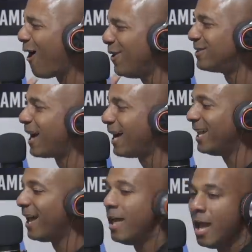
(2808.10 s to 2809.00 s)
Are you done
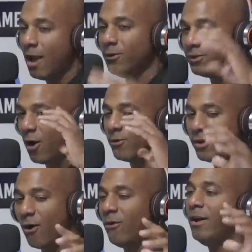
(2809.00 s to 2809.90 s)
yet? If you don't
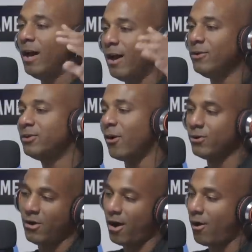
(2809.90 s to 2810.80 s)
know, if you
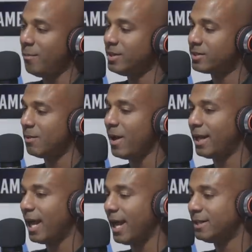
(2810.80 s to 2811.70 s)
don't know our homie Tim,
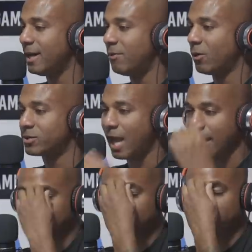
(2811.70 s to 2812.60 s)
aka Dumbo
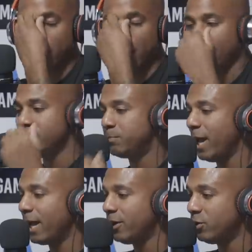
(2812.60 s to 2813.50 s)
Slice, he's
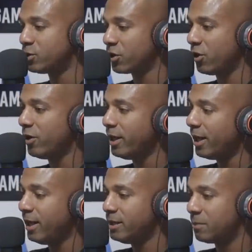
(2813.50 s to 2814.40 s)
big. He do security
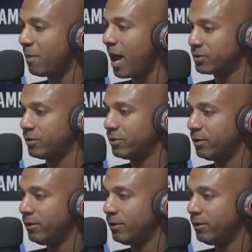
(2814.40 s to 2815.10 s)
and he's a boxer.